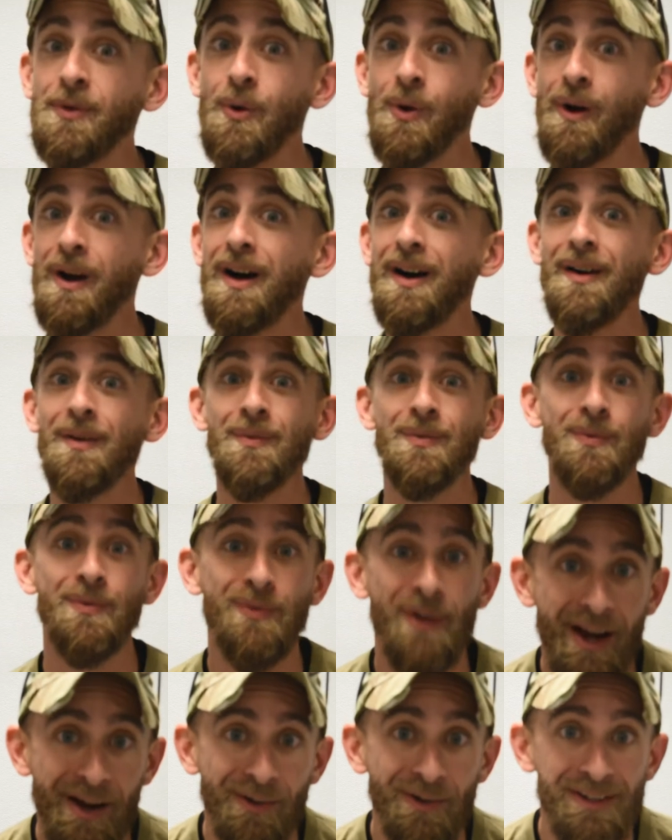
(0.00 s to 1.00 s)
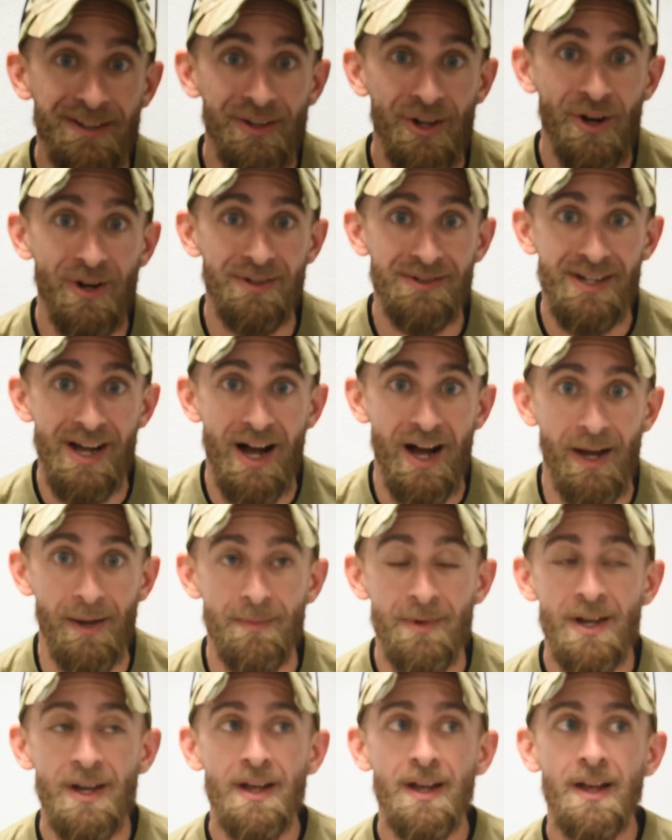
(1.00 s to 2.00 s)
for a very long time.
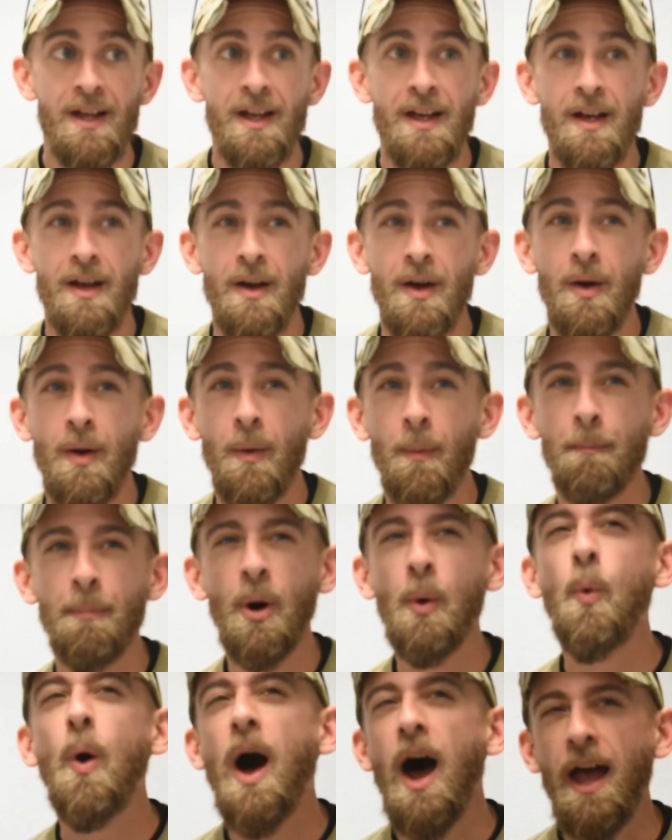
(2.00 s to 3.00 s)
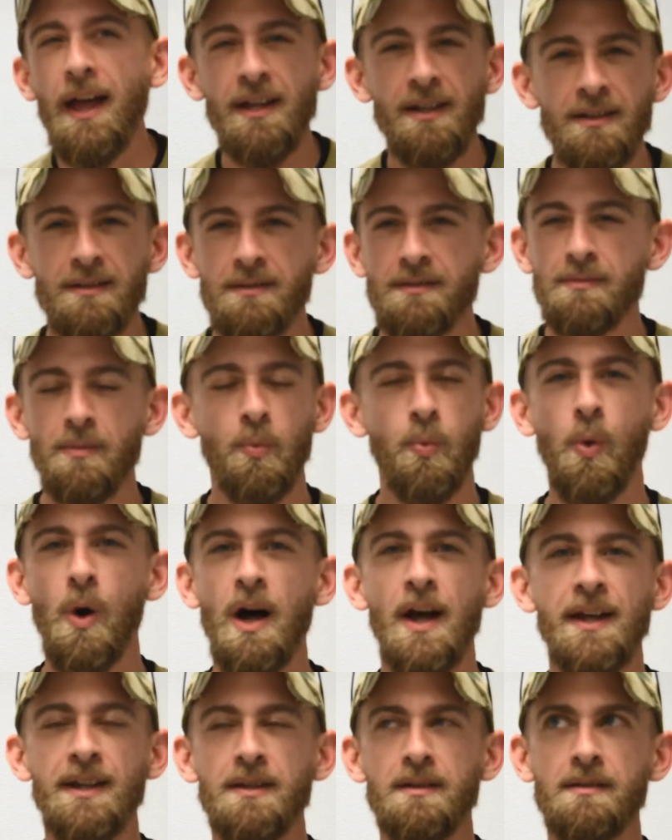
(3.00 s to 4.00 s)
But why?
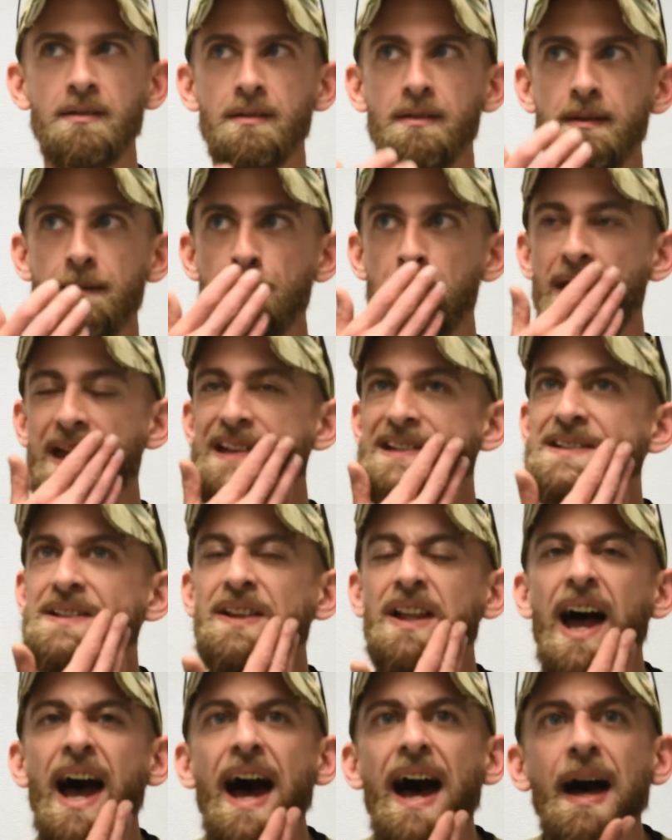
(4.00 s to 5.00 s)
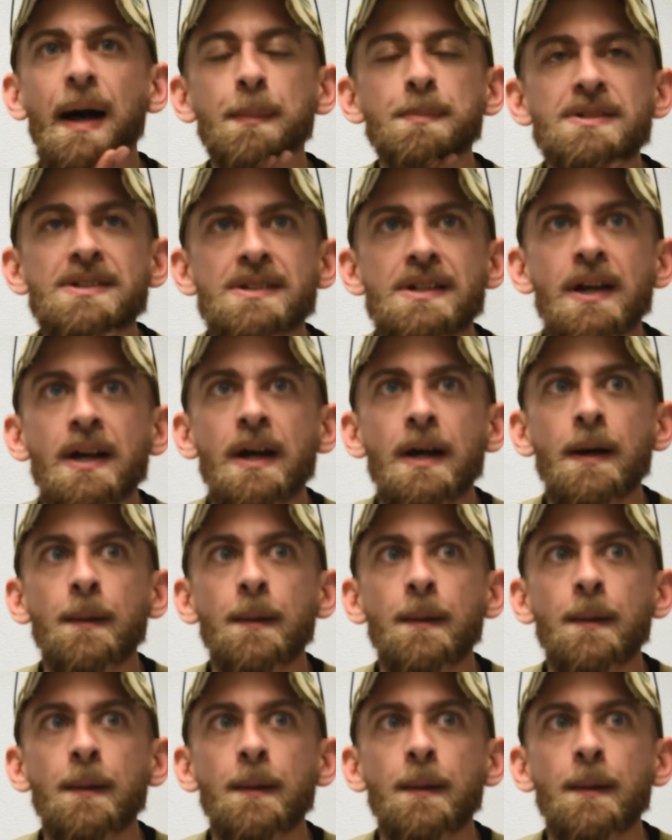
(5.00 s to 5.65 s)
What makes Labs